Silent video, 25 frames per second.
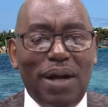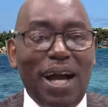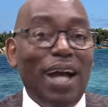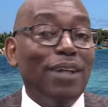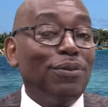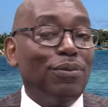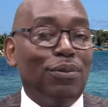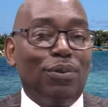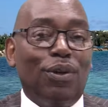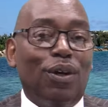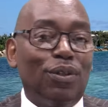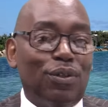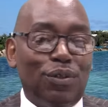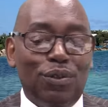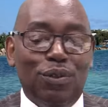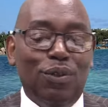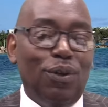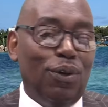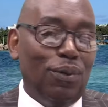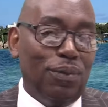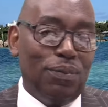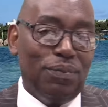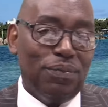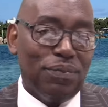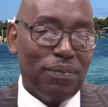I do not
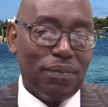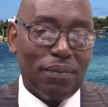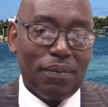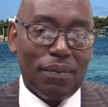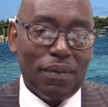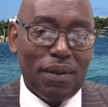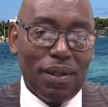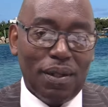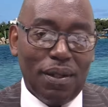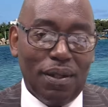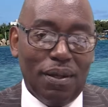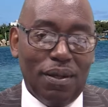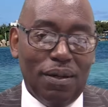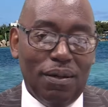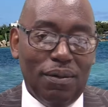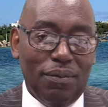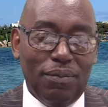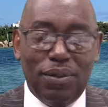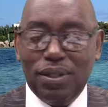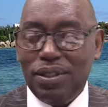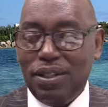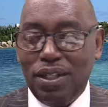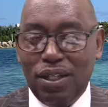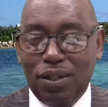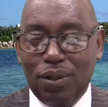know
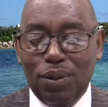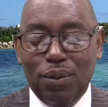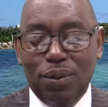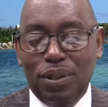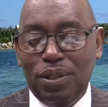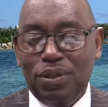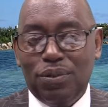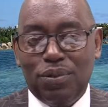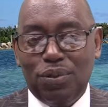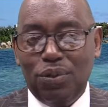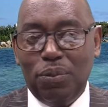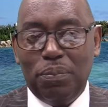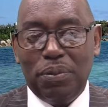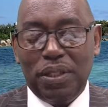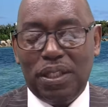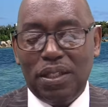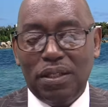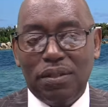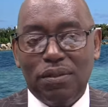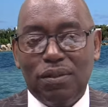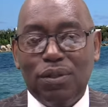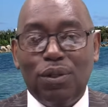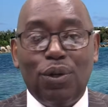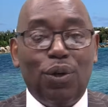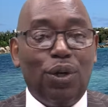what they're going through
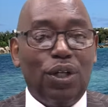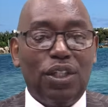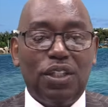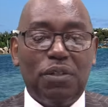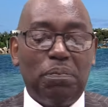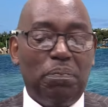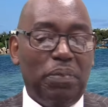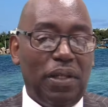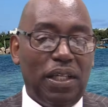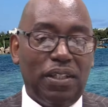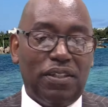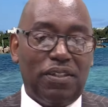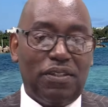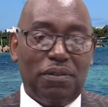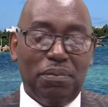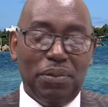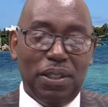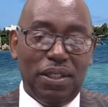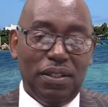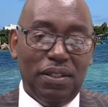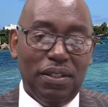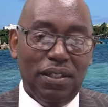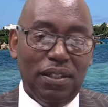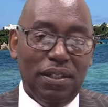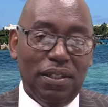because God has blessed
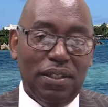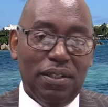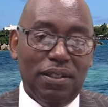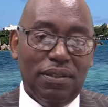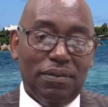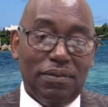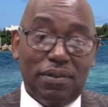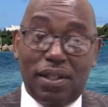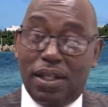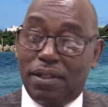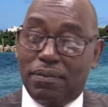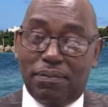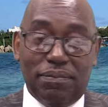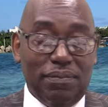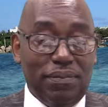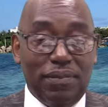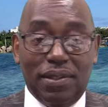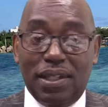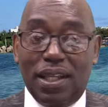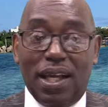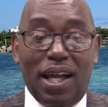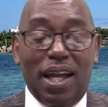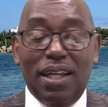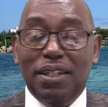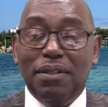me that
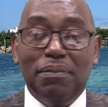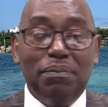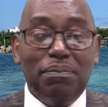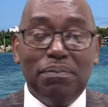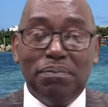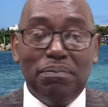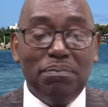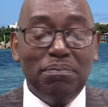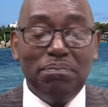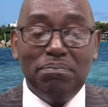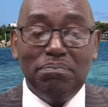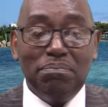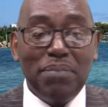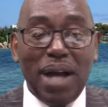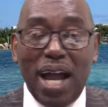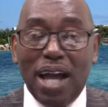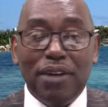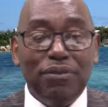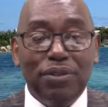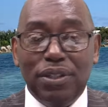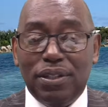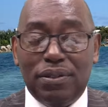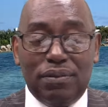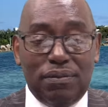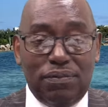I am
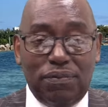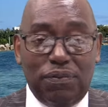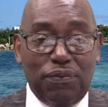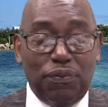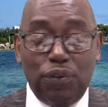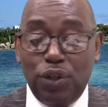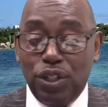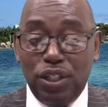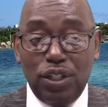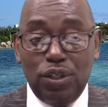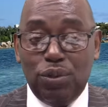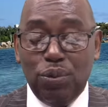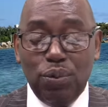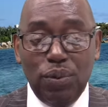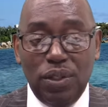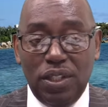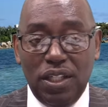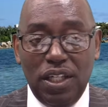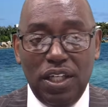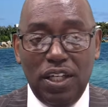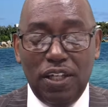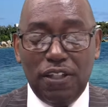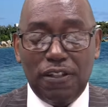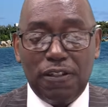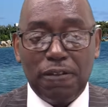married 42
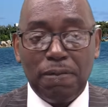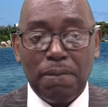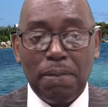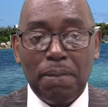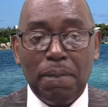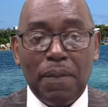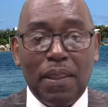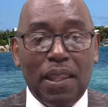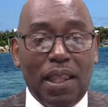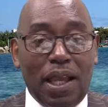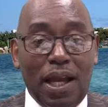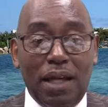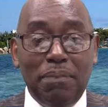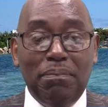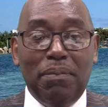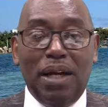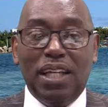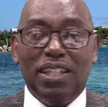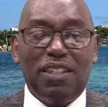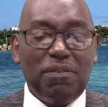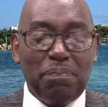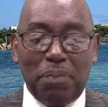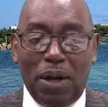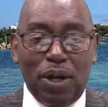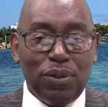years and my
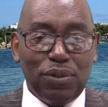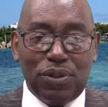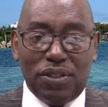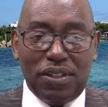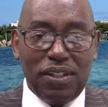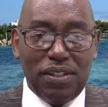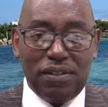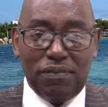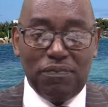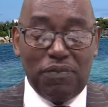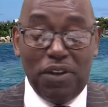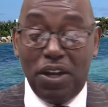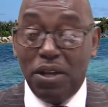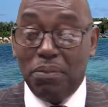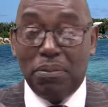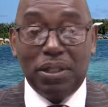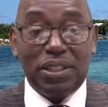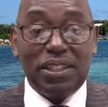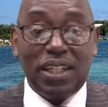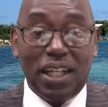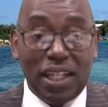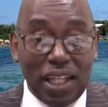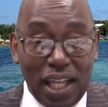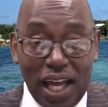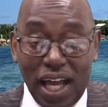spouse is very
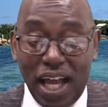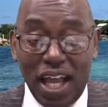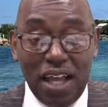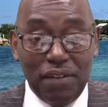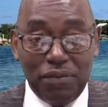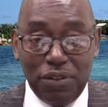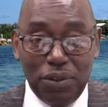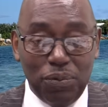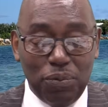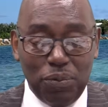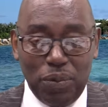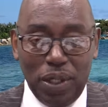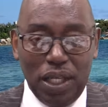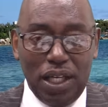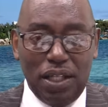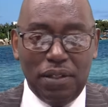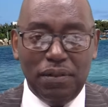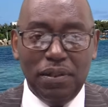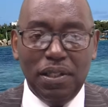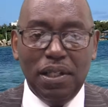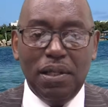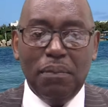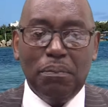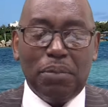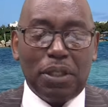much alive and well,
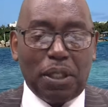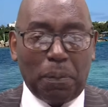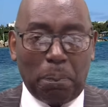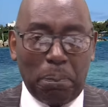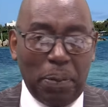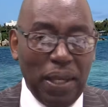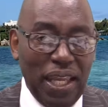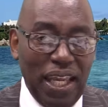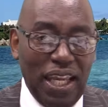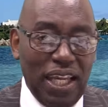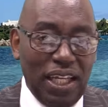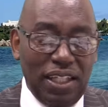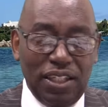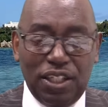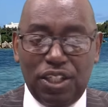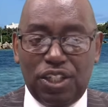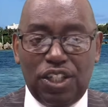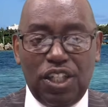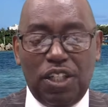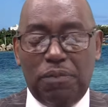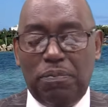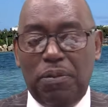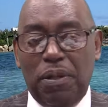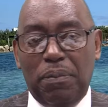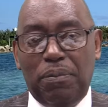but the pain that
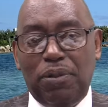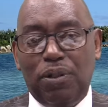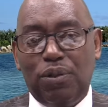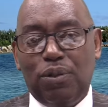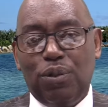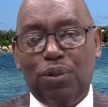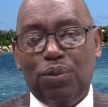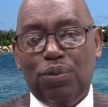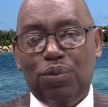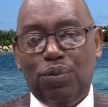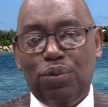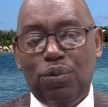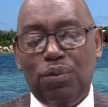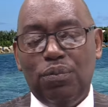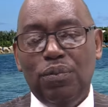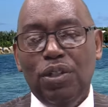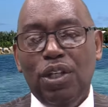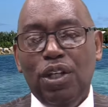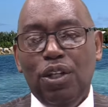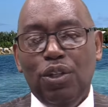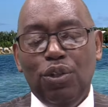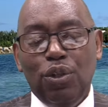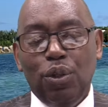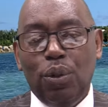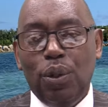these people go through,
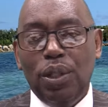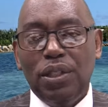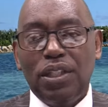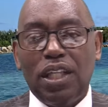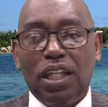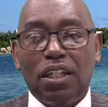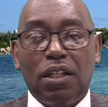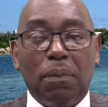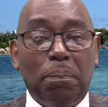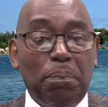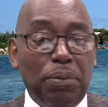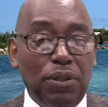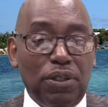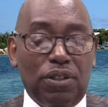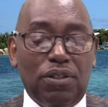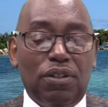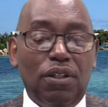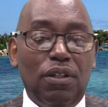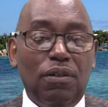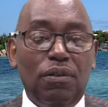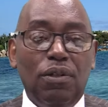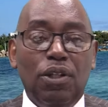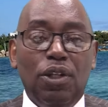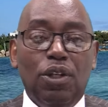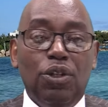knowing that the
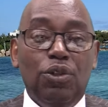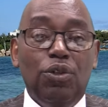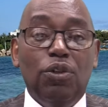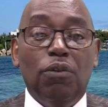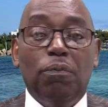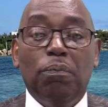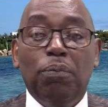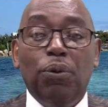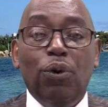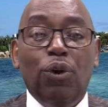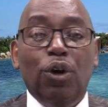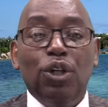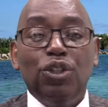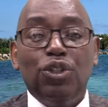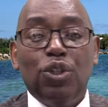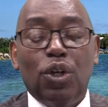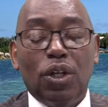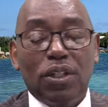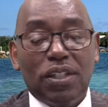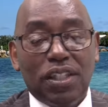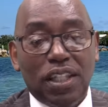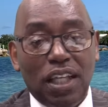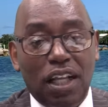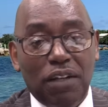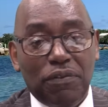person you've poured
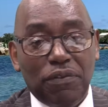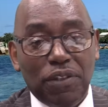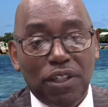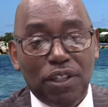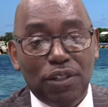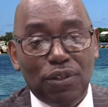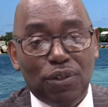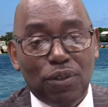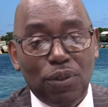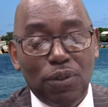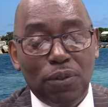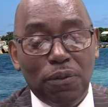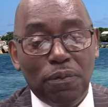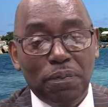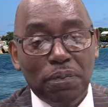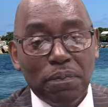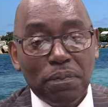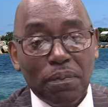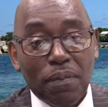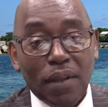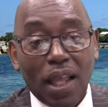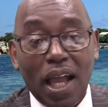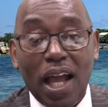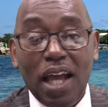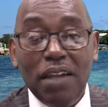yourself into
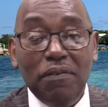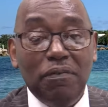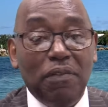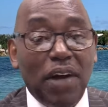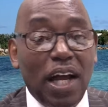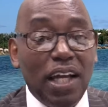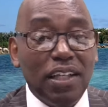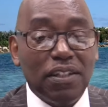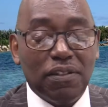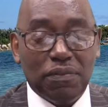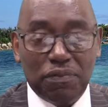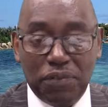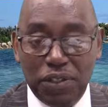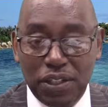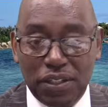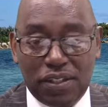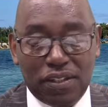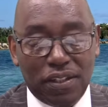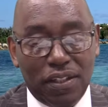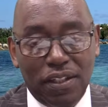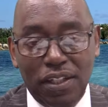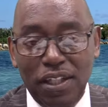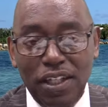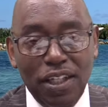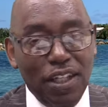and vice
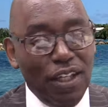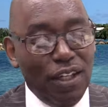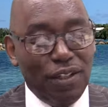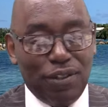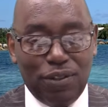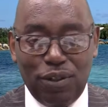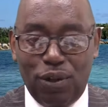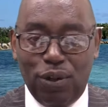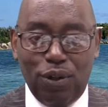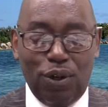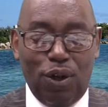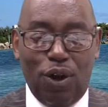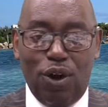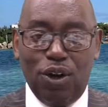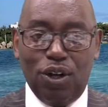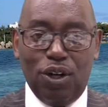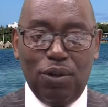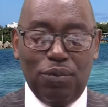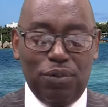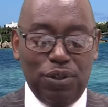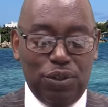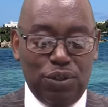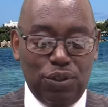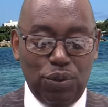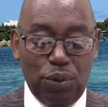versa is no longer
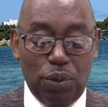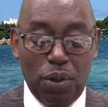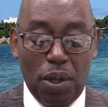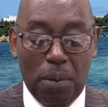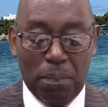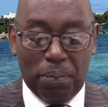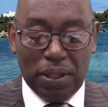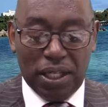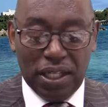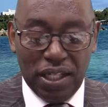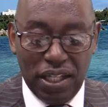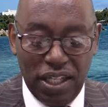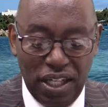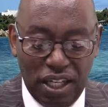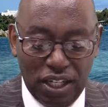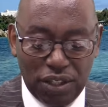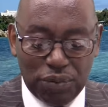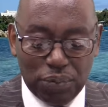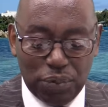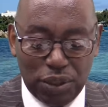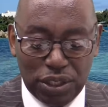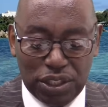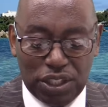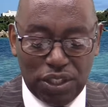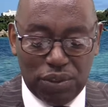with you. But here's
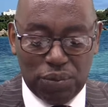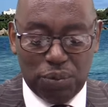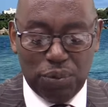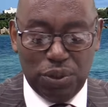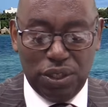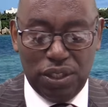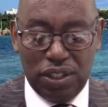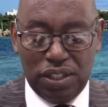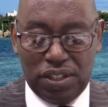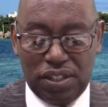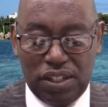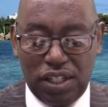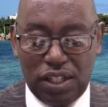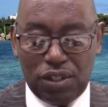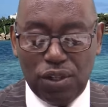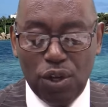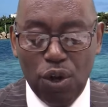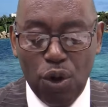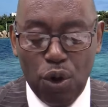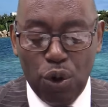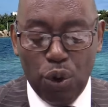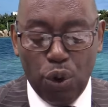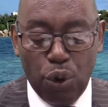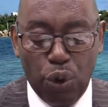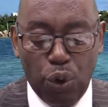what this word says.
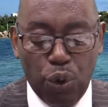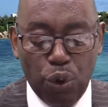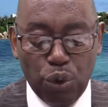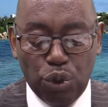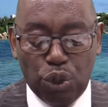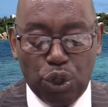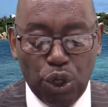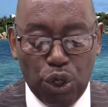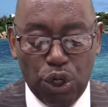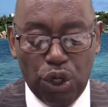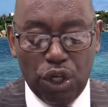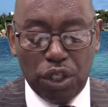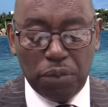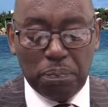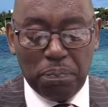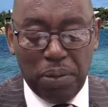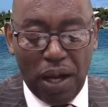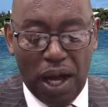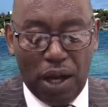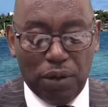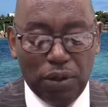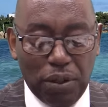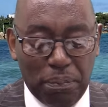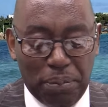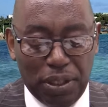O God,
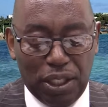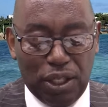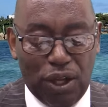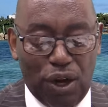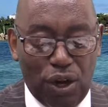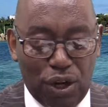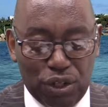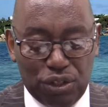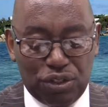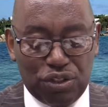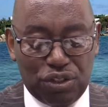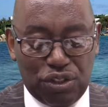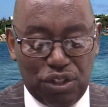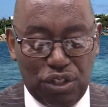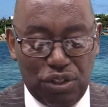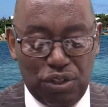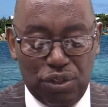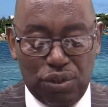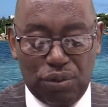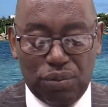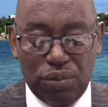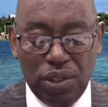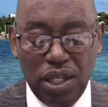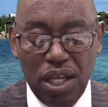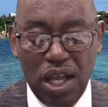power belongs to
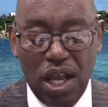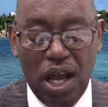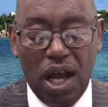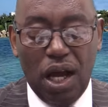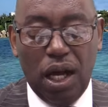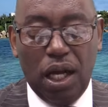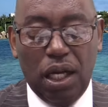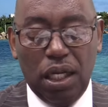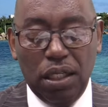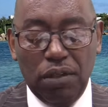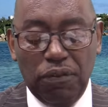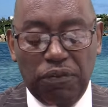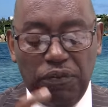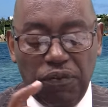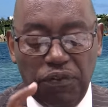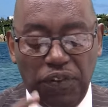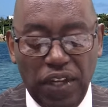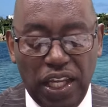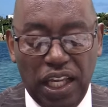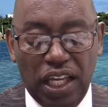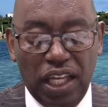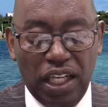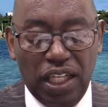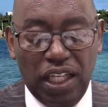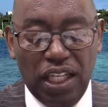you.
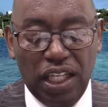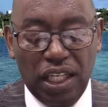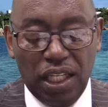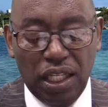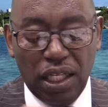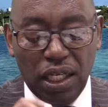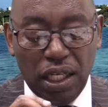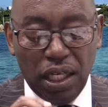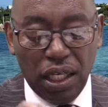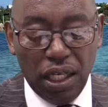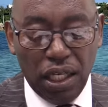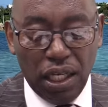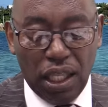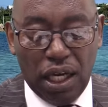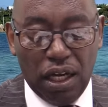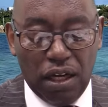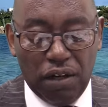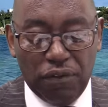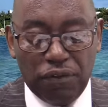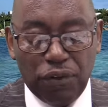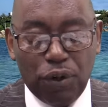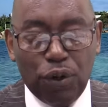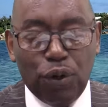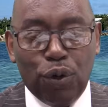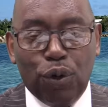Unfailing
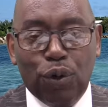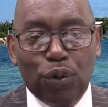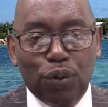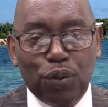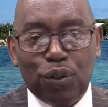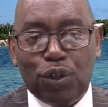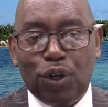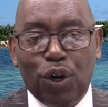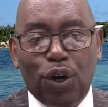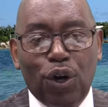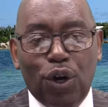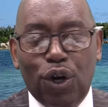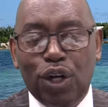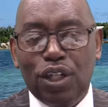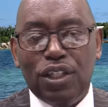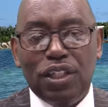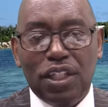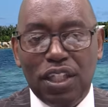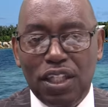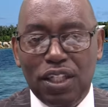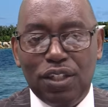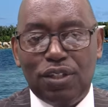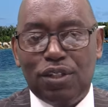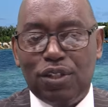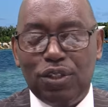love, O God,
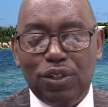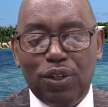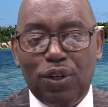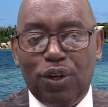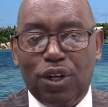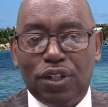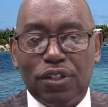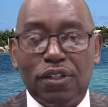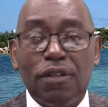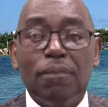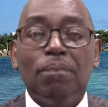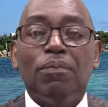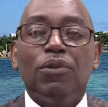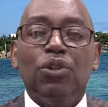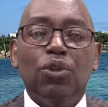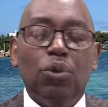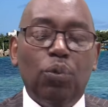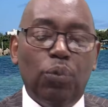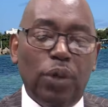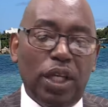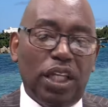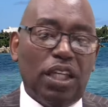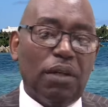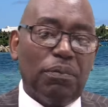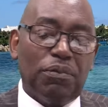is yours. You
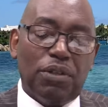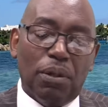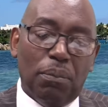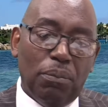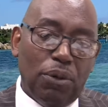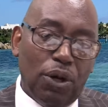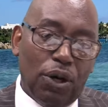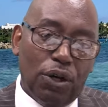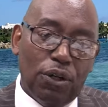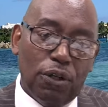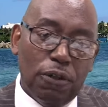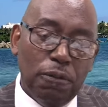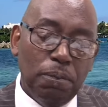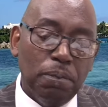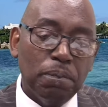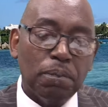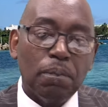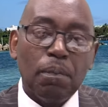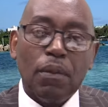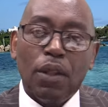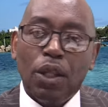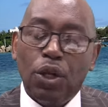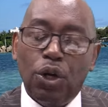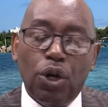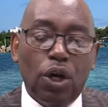wake up tomorrow,
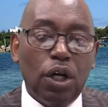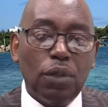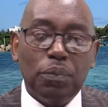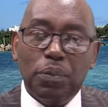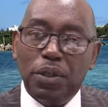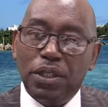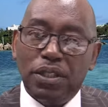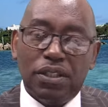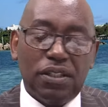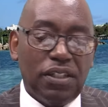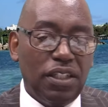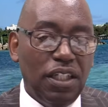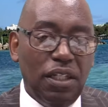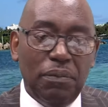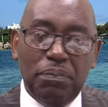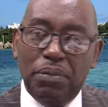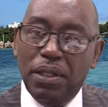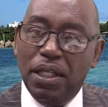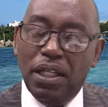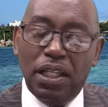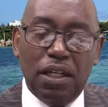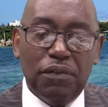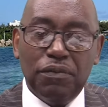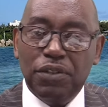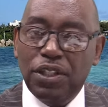God will still be
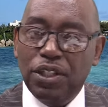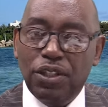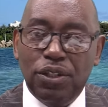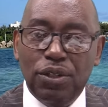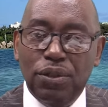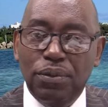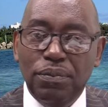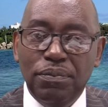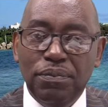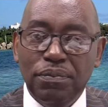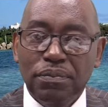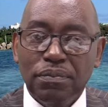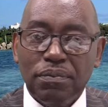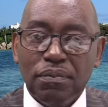loving you.